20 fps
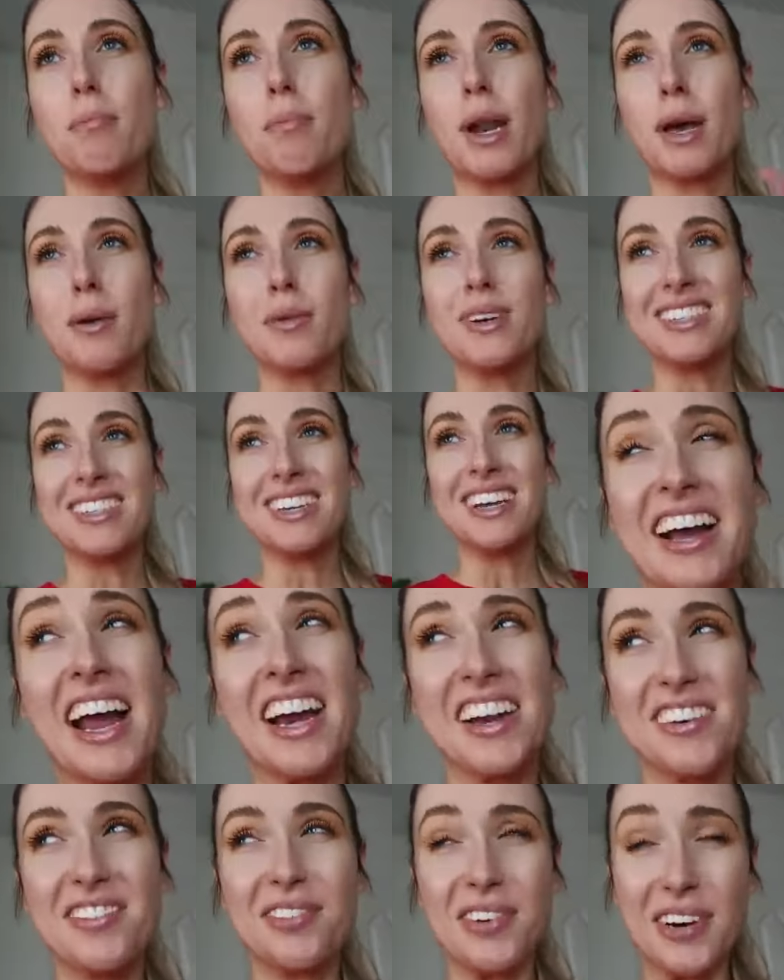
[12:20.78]
But it was
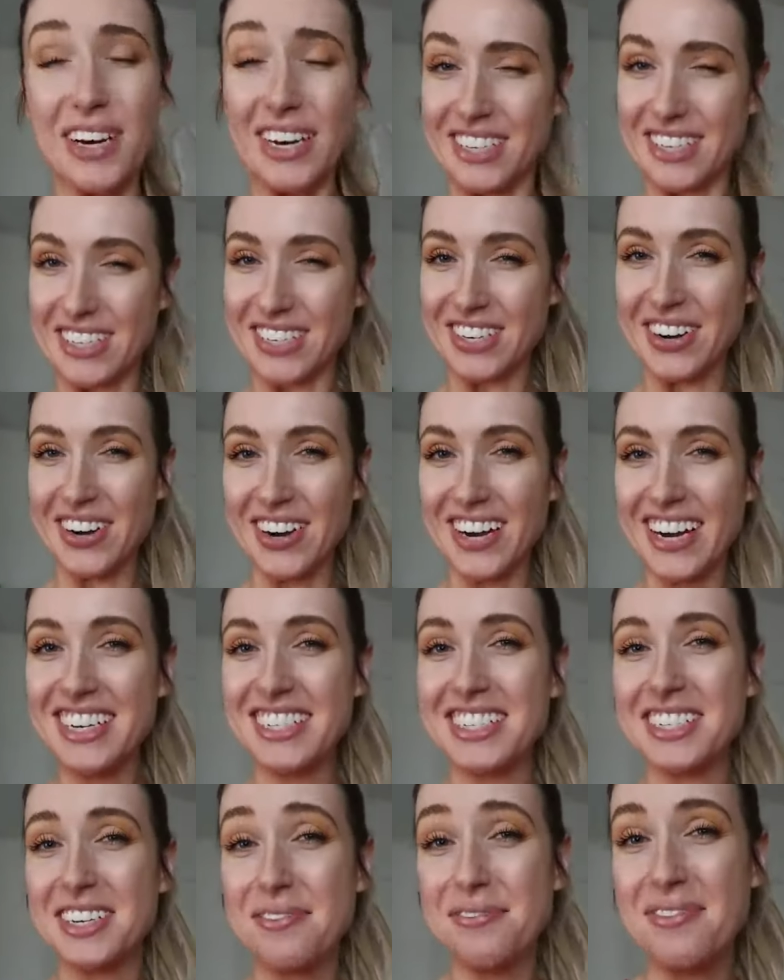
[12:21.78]
kind of
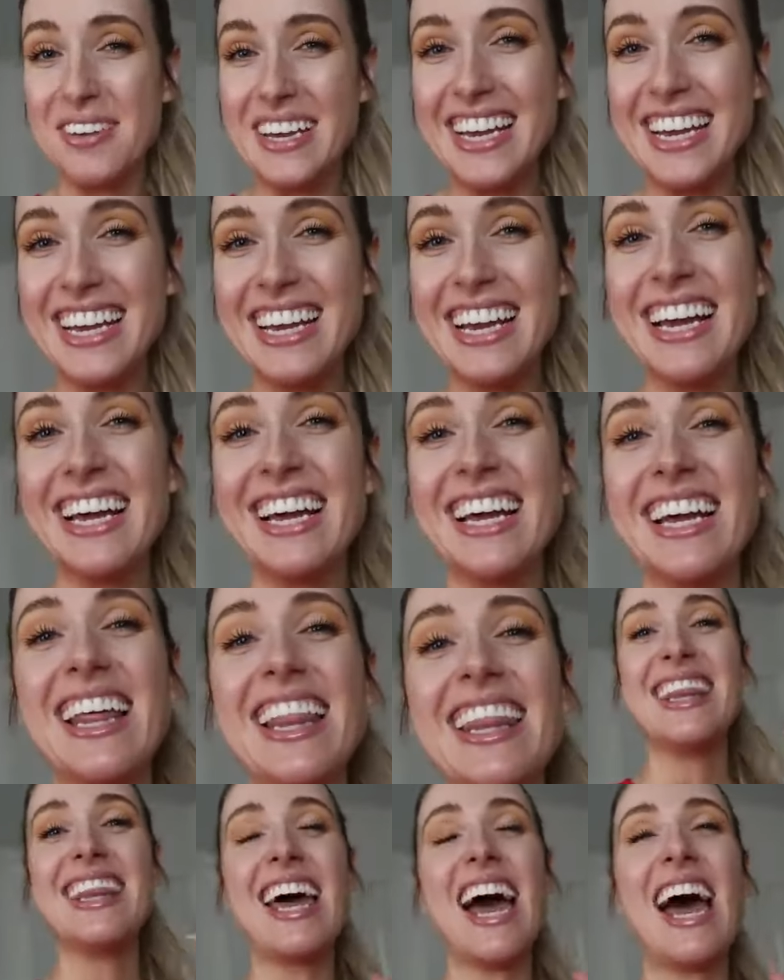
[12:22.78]
reassuring to me
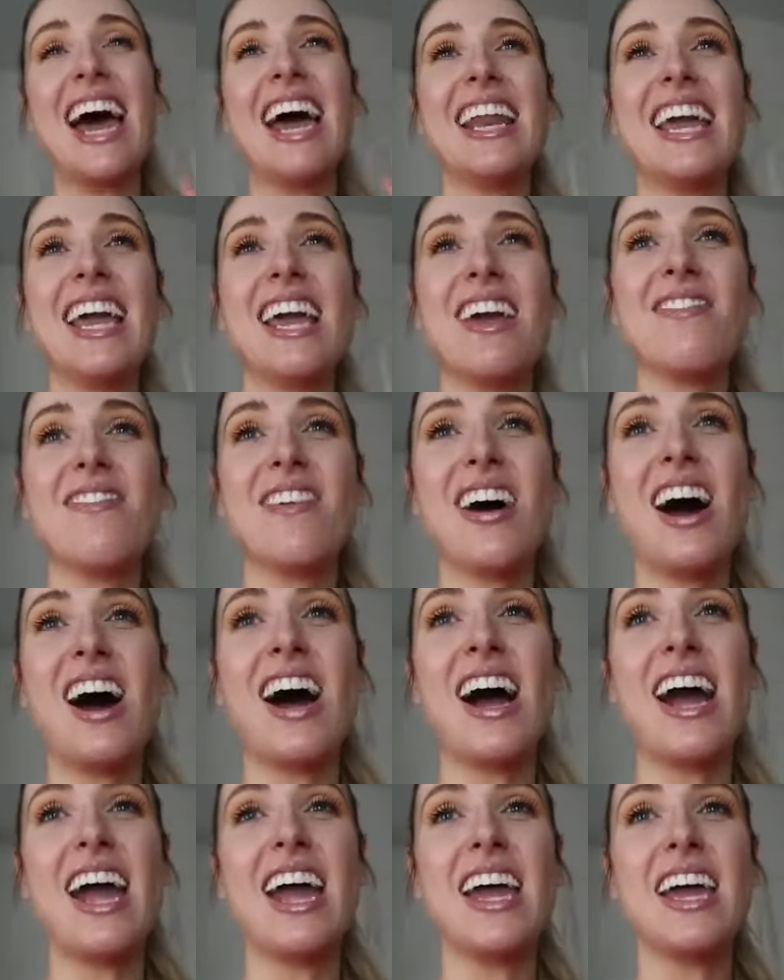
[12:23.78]
that if
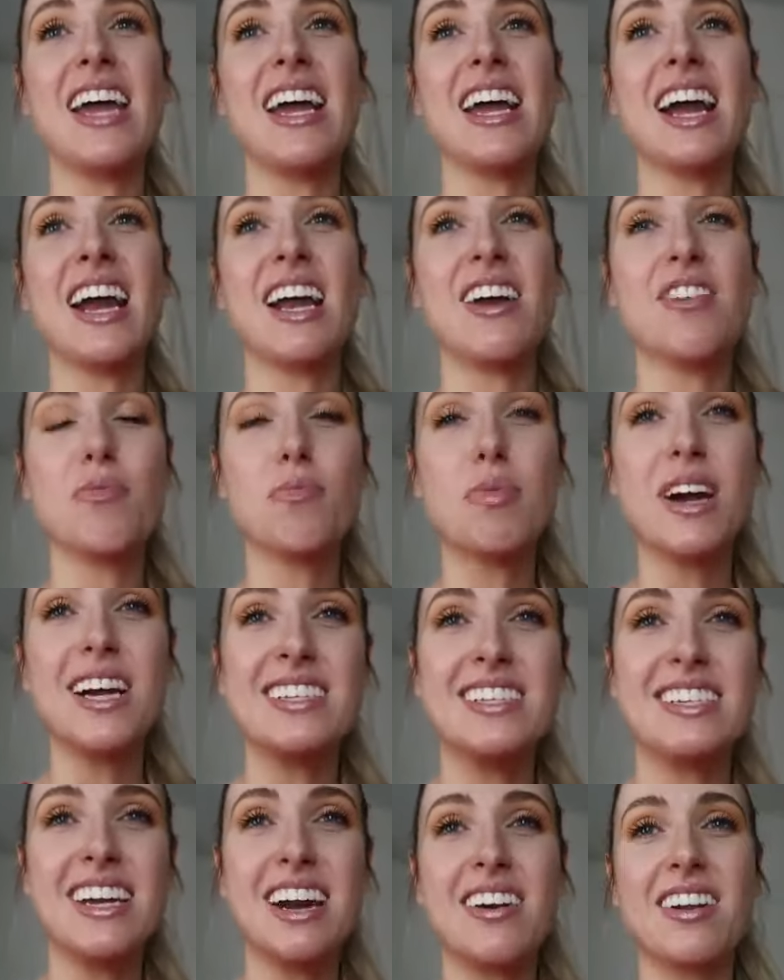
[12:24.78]
I kind of
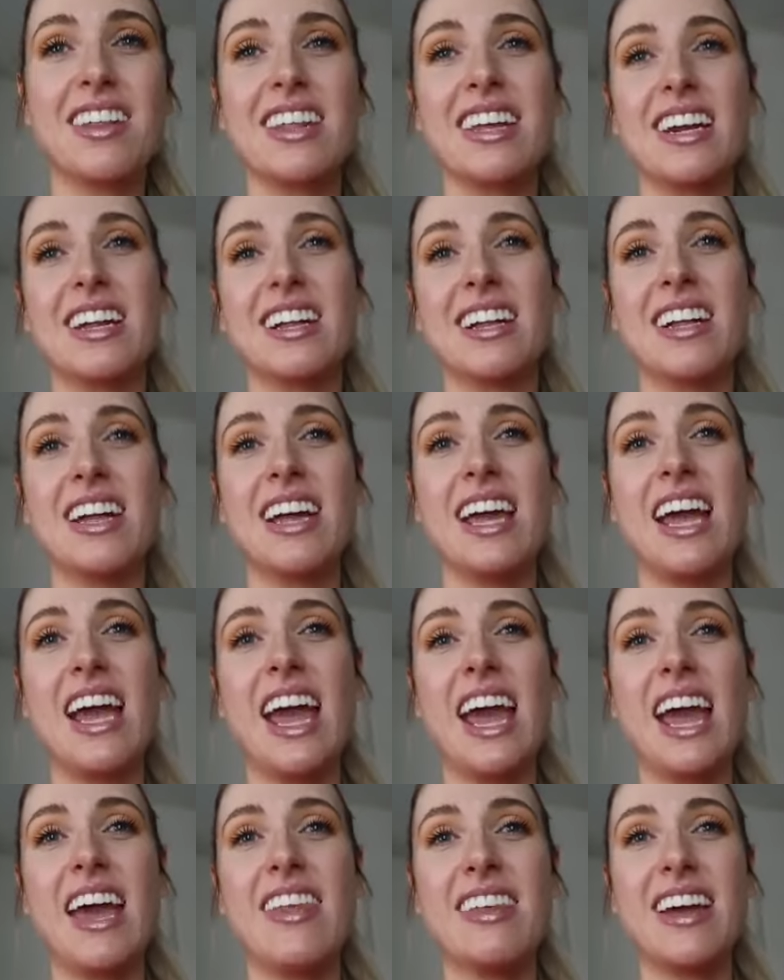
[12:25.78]
pressed down a little
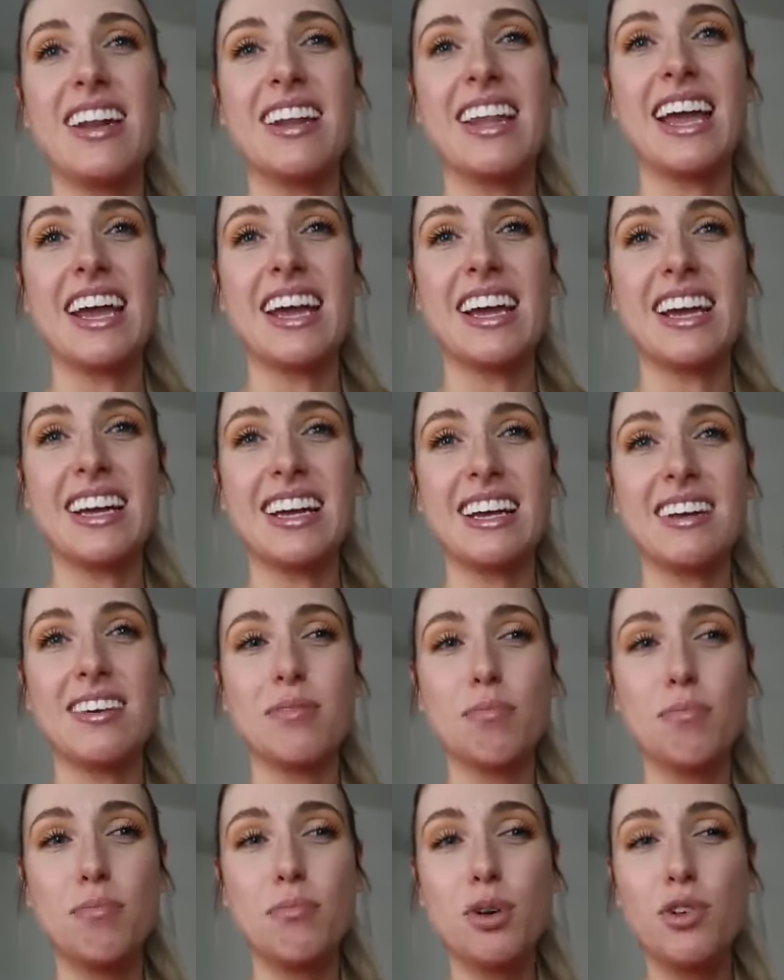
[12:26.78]
and then like
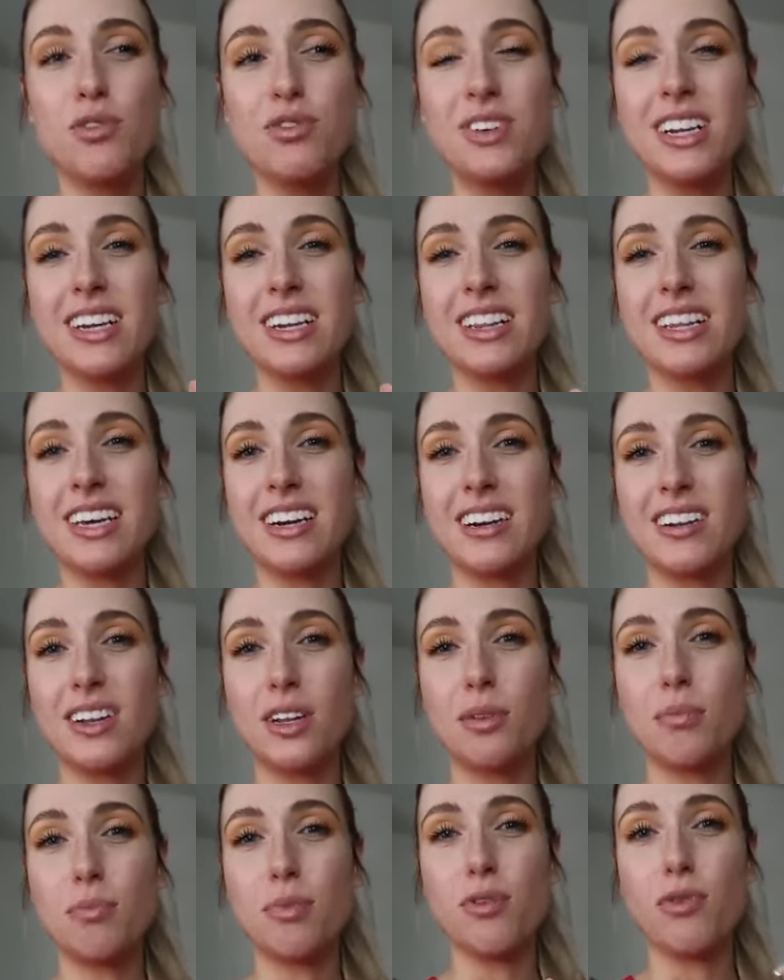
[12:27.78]
moved it a
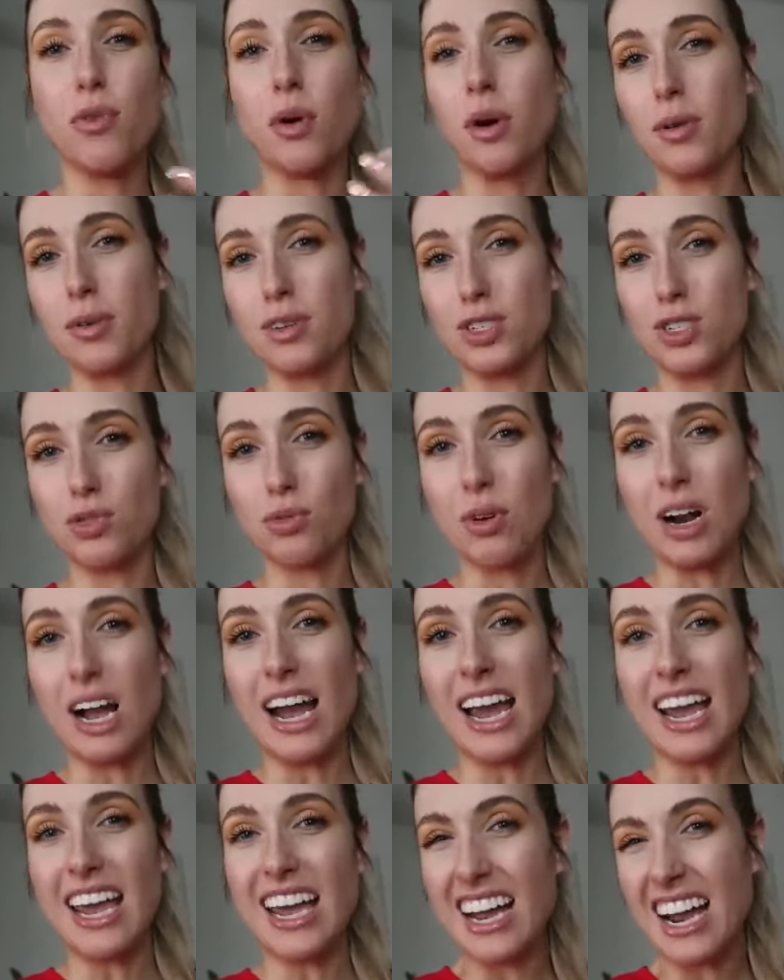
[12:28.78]
little before it was
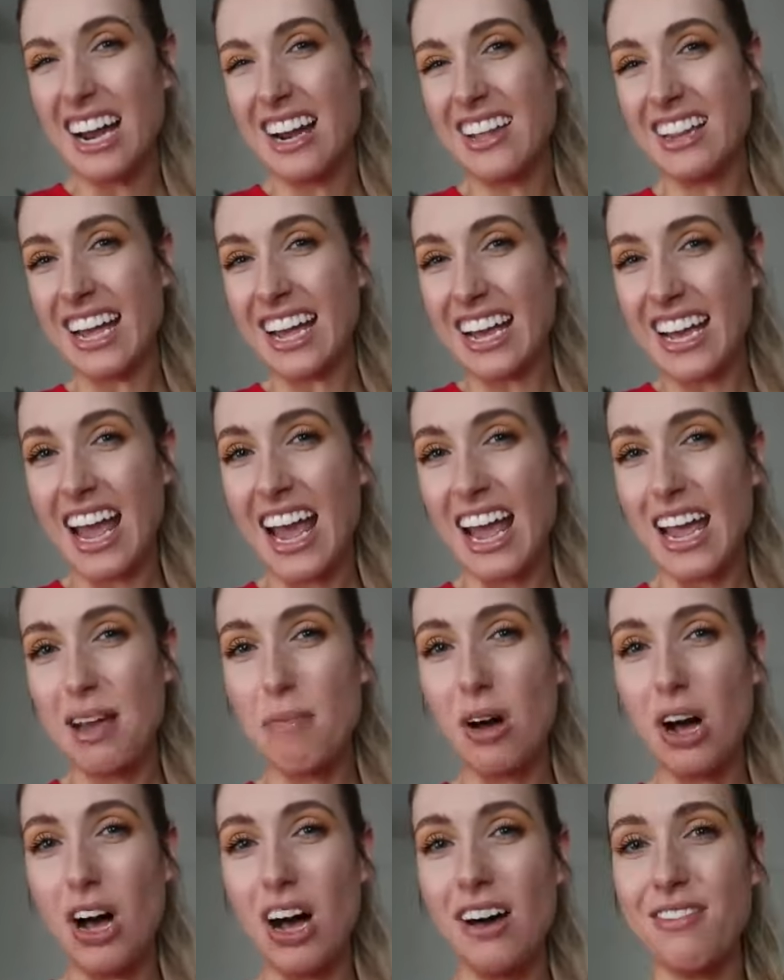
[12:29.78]
dry, it kind of like
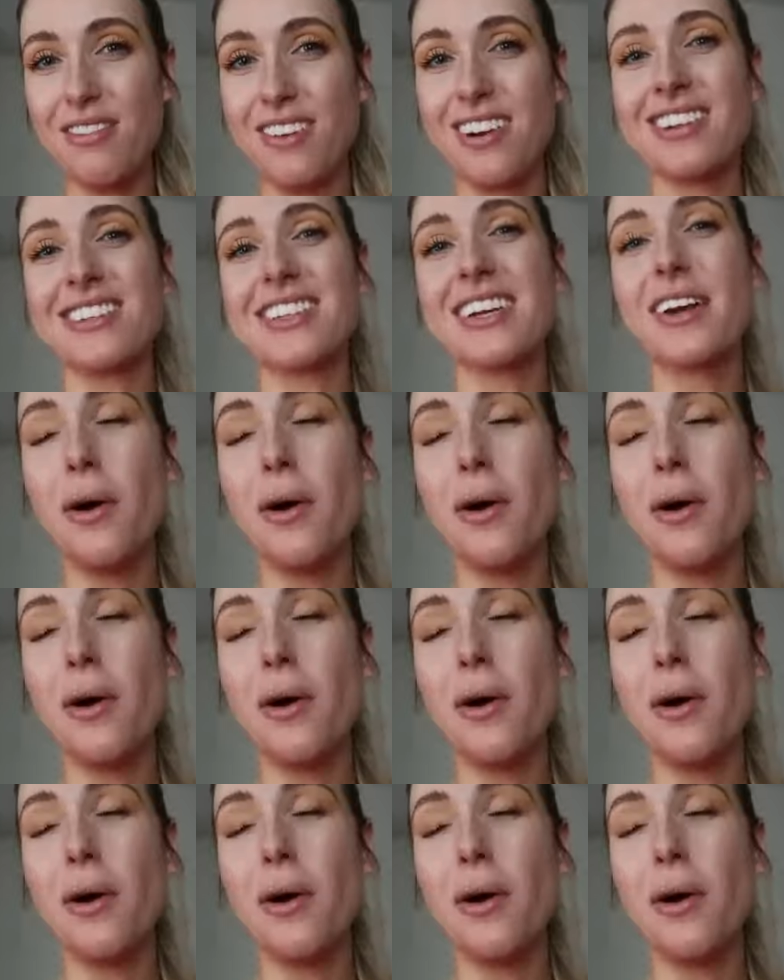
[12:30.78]
came off, and I was